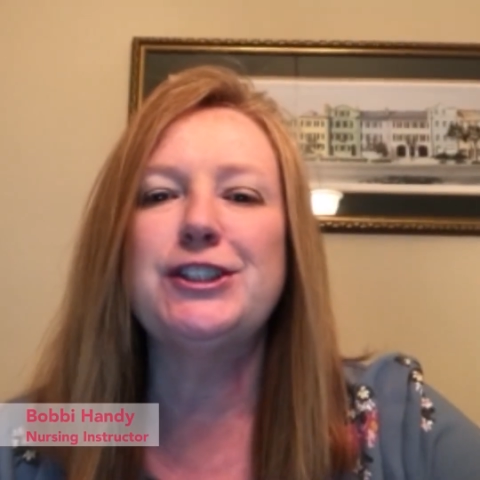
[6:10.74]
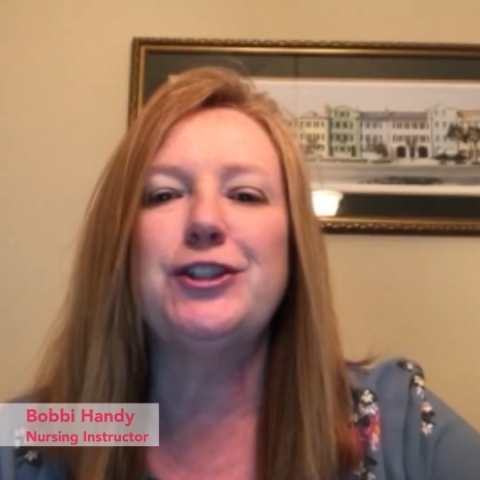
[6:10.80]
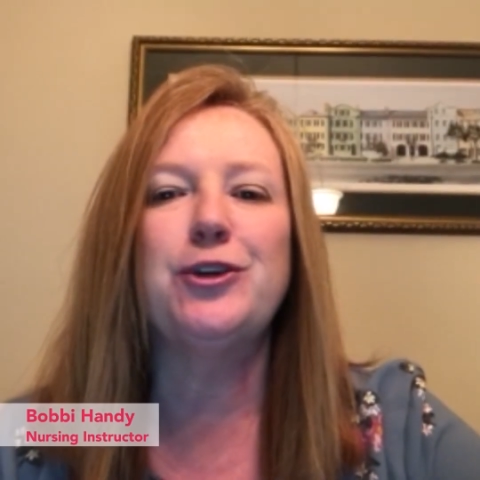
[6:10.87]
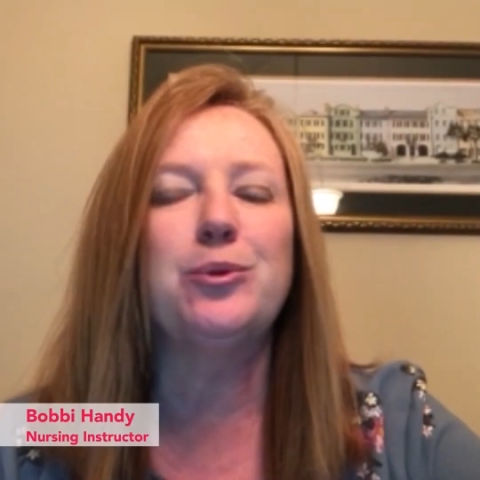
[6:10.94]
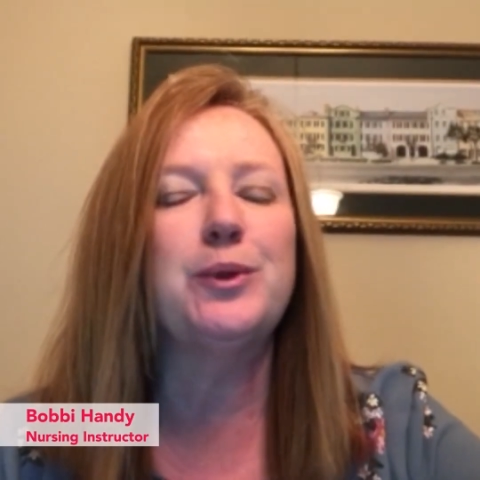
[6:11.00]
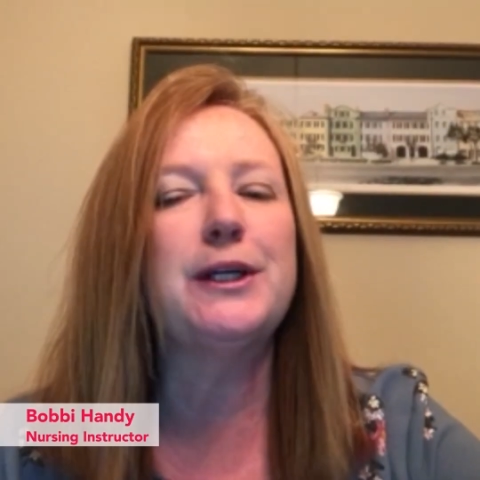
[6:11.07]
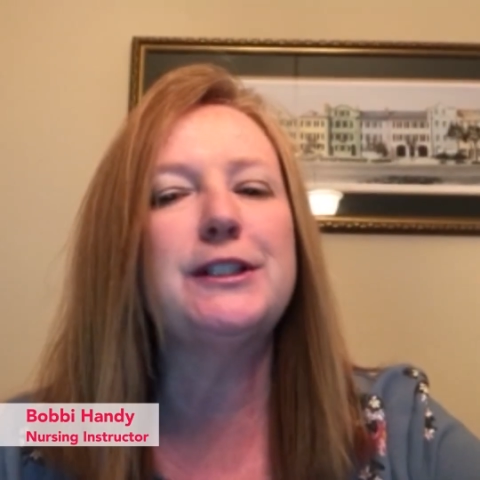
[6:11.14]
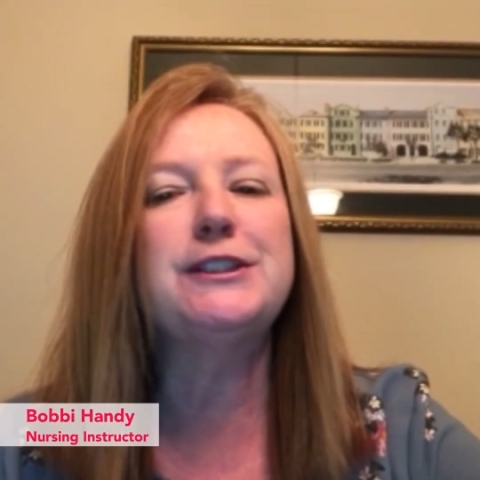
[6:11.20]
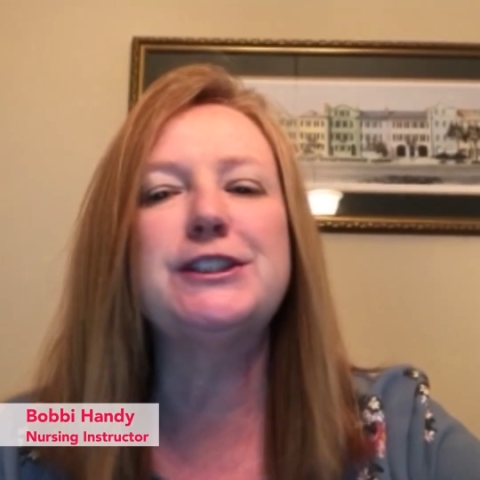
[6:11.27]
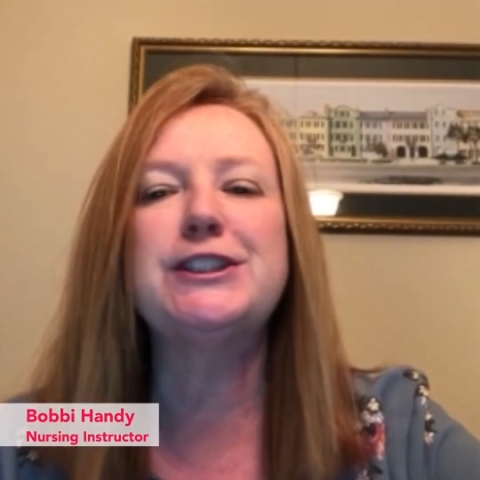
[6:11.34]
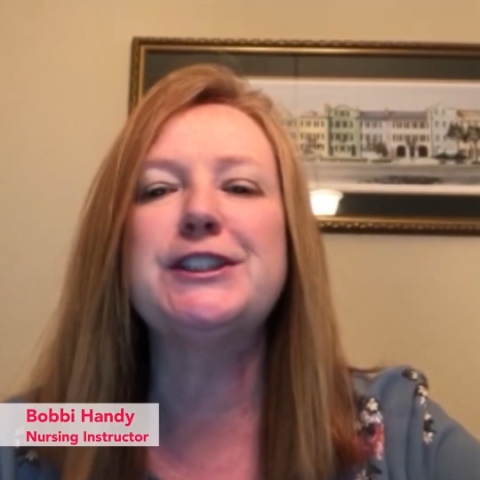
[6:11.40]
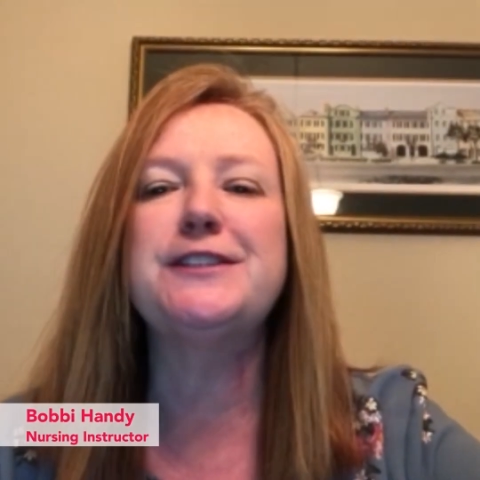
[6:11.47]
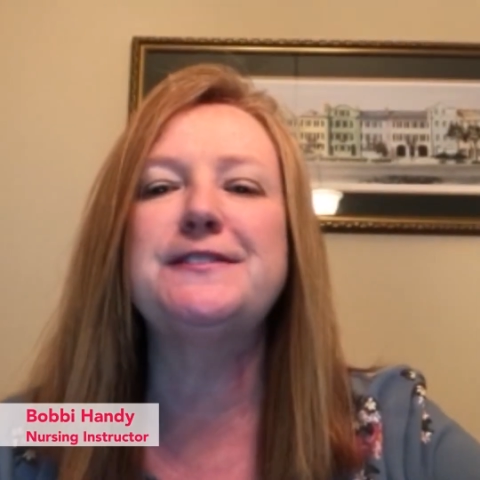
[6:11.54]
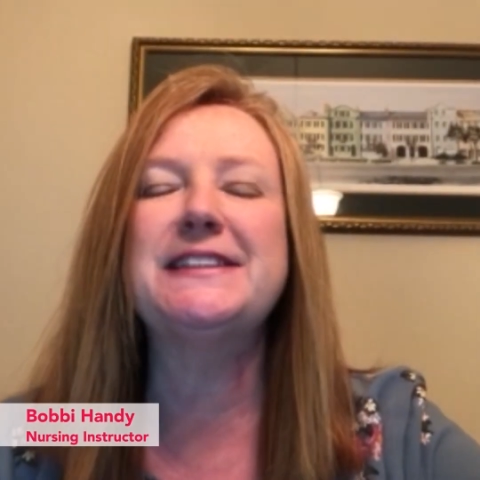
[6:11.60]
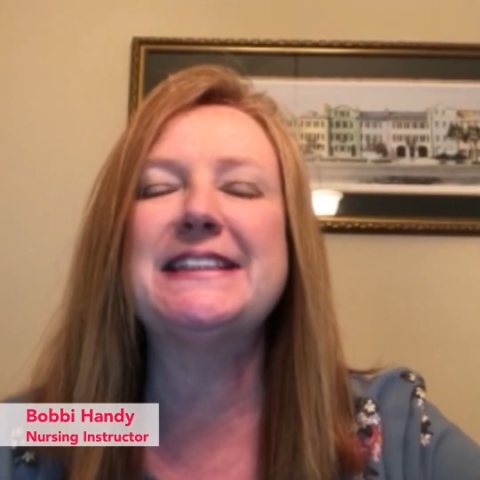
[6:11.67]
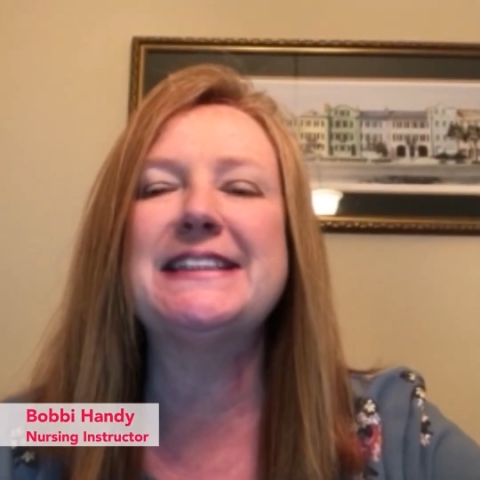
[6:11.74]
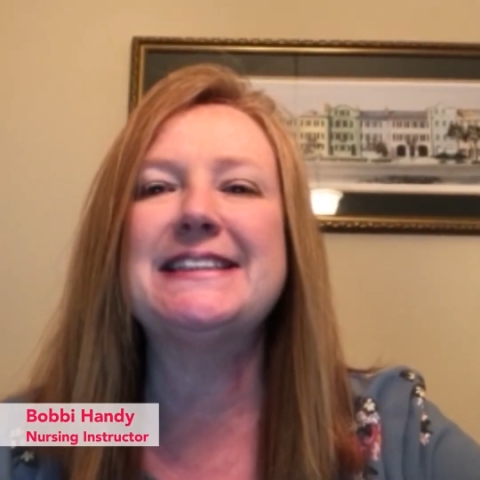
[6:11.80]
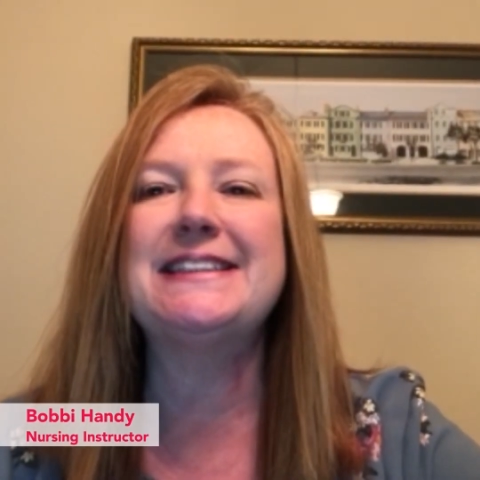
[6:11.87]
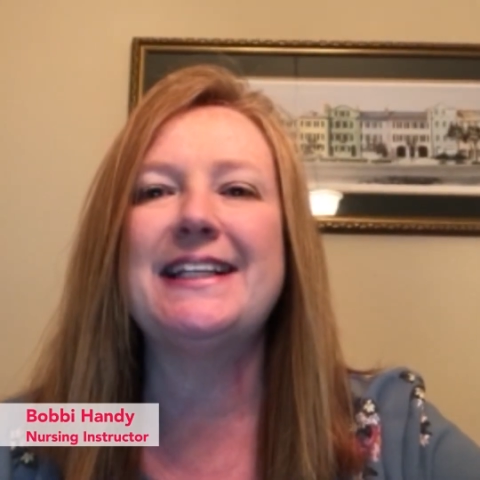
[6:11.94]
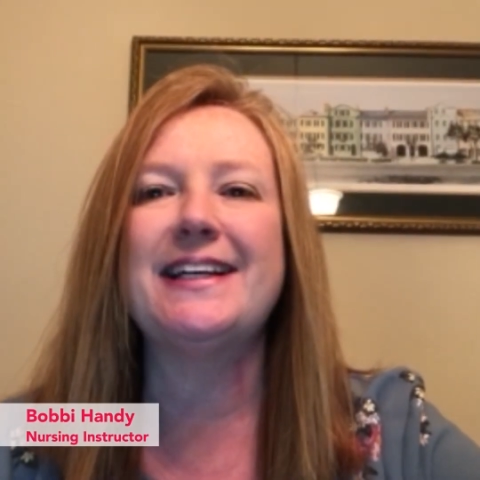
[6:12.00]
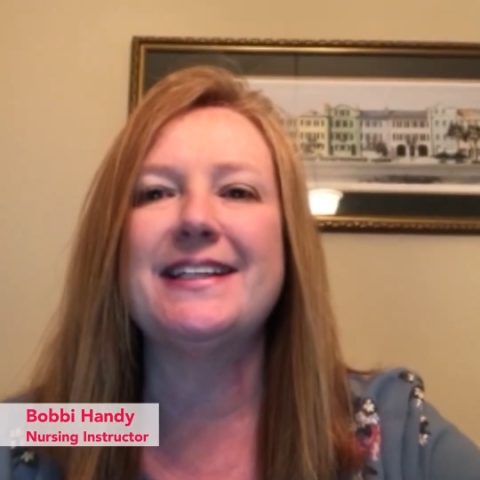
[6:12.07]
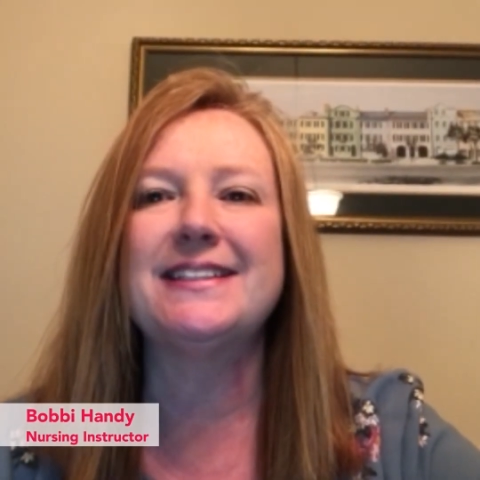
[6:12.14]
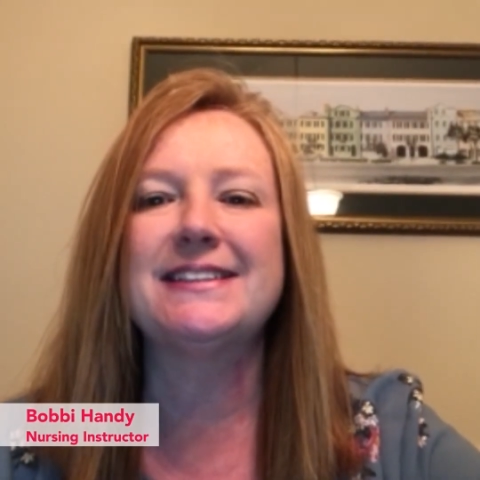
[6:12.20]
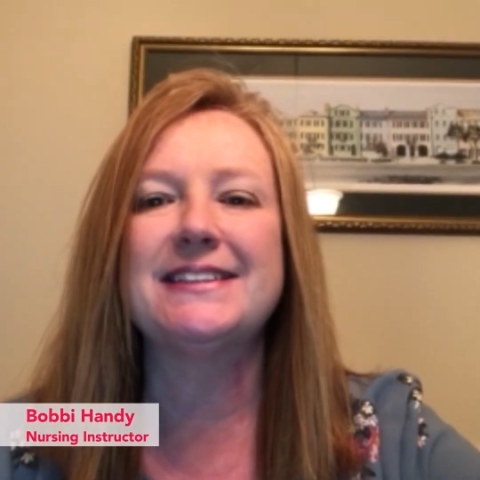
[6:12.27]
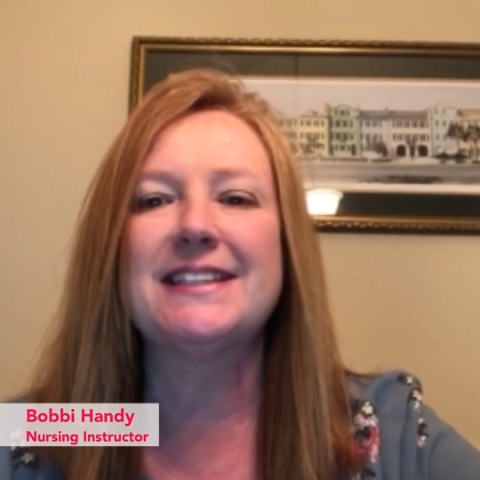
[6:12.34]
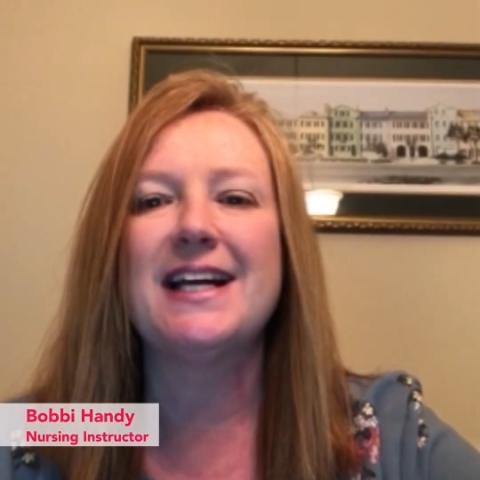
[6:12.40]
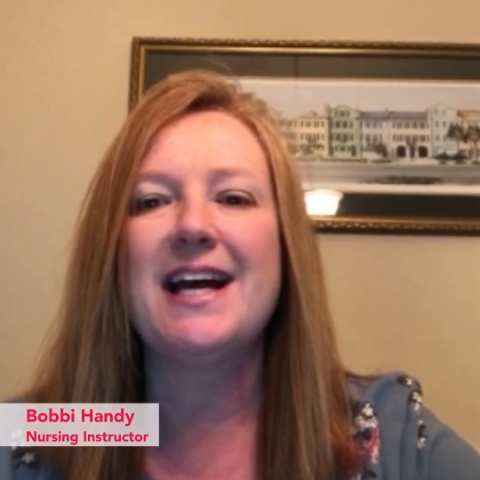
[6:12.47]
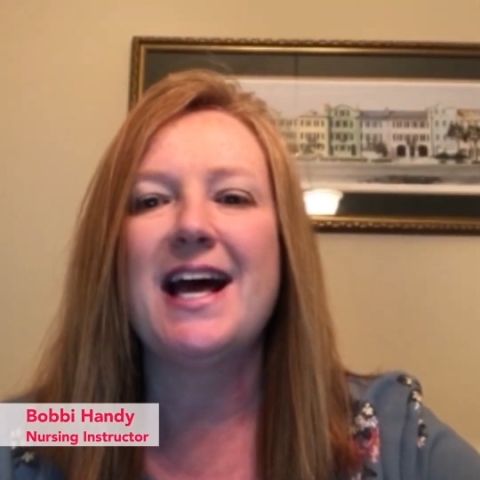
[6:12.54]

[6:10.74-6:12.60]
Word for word: on your well-deserved success.